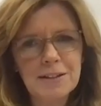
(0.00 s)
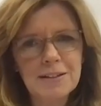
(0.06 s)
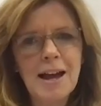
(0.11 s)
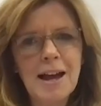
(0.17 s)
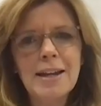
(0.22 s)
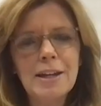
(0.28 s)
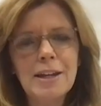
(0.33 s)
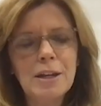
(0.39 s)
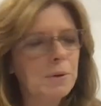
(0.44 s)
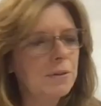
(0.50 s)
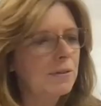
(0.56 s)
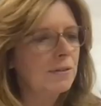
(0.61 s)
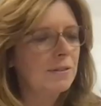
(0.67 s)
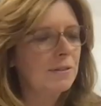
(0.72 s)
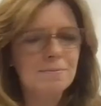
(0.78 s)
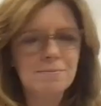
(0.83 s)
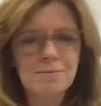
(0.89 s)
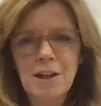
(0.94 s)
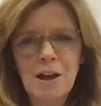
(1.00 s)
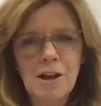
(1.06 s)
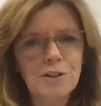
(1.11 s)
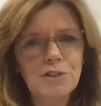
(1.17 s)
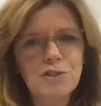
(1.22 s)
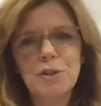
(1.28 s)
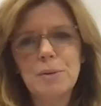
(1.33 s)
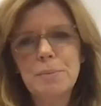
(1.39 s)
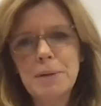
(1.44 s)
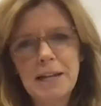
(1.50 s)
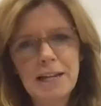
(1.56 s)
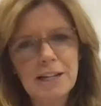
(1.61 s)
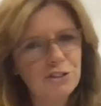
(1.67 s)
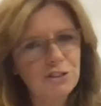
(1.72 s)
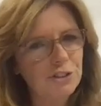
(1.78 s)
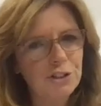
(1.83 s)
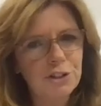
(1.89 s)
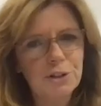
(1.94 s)
aligning with non
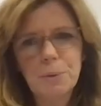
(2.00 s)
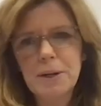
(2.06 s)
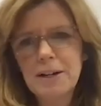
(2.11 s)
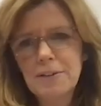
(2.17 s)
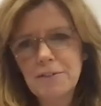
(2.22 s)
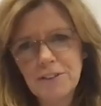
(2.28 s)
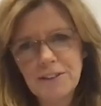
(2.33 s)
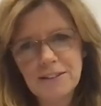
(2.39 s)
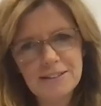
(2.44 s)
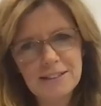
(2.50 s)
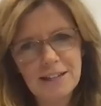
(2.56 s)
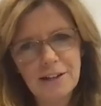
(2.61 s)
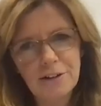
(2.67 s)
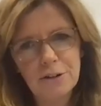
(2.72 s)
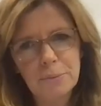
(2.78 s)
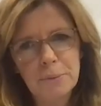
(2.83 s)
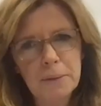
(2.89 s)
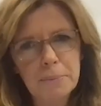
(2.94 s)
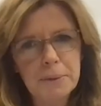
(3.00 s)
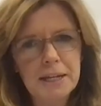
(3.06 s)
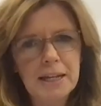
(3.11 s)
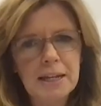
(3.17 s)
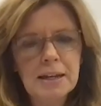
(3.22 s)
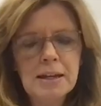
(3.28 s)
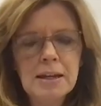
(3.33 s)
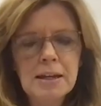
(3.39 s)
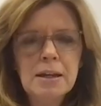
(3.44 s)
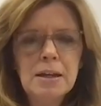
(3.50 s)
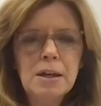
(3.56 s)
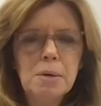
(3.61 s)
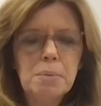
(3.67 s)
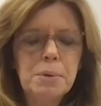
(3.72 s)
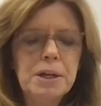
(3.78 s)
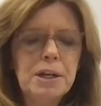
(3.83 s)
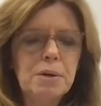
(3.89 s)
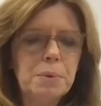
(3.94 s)
discrimination or whatever the standard might be.
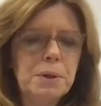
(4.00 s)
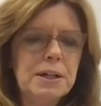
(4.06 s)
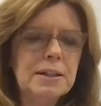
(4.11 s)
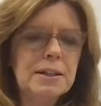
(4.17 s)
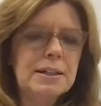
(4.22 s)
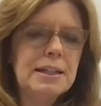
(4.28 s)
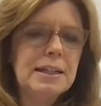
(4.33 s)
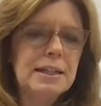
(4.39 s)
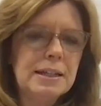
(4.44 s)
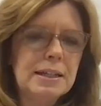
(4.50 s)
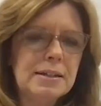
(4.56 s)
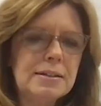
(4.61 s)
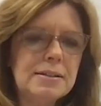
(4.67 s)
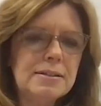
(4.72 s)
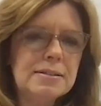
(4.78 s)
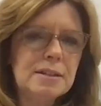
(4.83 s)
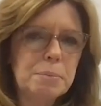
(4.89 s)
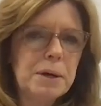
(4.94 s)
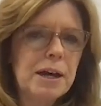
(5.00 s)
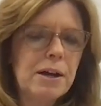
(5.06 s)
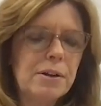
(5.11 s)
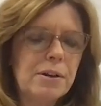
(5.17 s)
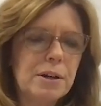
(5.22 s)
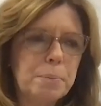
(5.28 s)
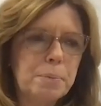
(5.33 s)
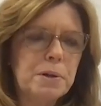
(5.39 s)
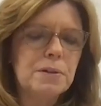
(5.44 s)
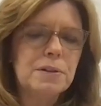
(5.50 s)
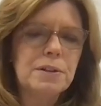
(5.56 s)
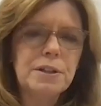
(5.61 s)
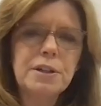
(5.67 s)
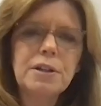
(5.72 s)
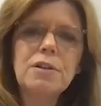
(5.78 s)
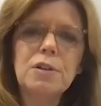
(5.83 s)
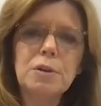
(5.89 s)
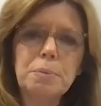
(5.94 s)
But it really is about a
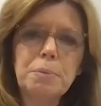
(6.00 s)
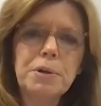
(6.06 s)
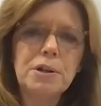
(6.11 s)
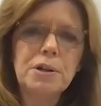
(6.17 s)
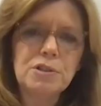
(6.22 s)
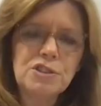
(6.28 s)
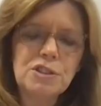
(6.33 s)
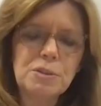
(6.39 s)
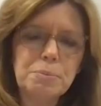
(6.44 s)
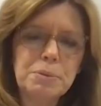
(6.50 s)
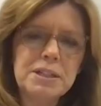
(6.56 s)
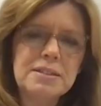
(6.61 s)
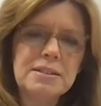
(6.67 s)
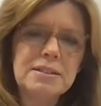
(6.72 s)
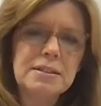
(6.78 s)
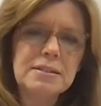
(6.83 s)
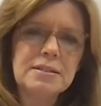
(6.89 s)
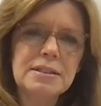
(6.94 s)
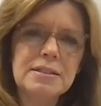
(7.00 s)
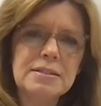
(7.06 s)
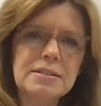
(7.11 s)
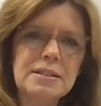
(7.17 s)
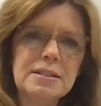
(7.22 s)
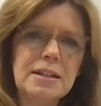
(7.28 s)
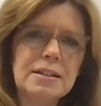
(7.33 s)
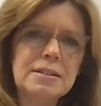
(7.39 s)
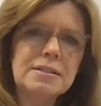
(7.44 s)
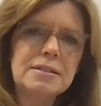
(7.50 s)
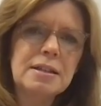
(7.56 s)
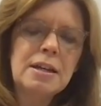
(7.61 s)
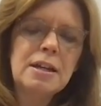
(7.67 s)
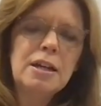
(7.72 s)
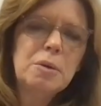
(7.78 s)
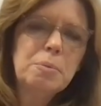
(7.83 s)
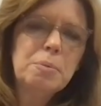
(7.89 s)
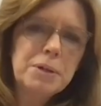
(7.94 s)
political approach to business that says
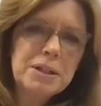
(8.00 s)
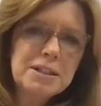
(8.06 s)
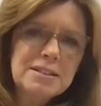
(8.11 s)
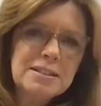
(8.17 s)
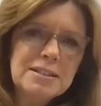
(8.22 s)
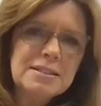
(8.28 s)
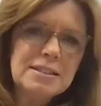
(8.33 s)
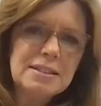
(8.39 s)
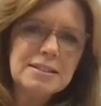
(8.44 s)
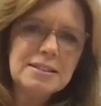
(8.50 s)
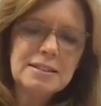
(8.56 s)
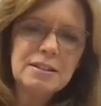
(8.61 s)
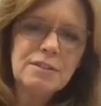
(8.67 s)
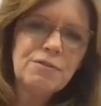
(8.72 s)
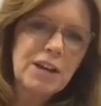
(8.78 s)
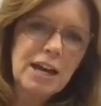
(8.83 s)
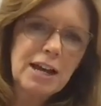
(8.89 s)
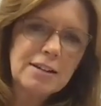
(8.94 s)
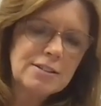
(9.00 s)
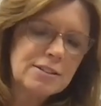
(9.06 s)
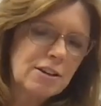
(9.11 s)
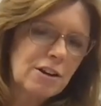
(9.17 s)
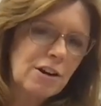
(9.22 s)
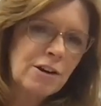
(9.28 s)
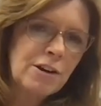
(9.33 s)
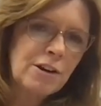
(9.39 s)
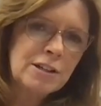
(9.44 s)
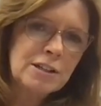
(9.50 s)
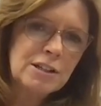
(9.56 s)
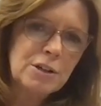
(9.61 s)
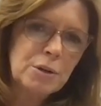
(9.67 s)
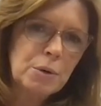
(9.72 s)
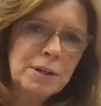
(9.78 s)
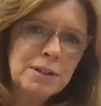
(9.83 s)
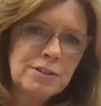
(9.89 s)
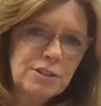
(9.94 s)
businesses, in fact, aren't
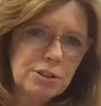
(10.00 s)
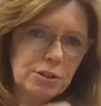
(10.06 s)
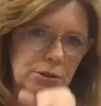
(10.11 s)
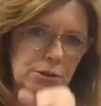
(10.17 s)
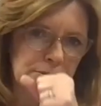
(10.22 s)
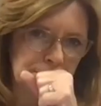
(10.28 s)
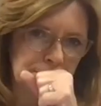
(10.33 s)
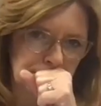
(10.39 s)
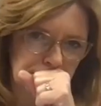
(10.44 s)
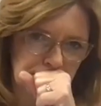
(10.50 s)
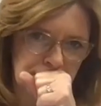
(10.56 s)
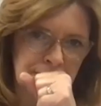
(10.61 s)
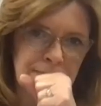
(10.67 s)
going to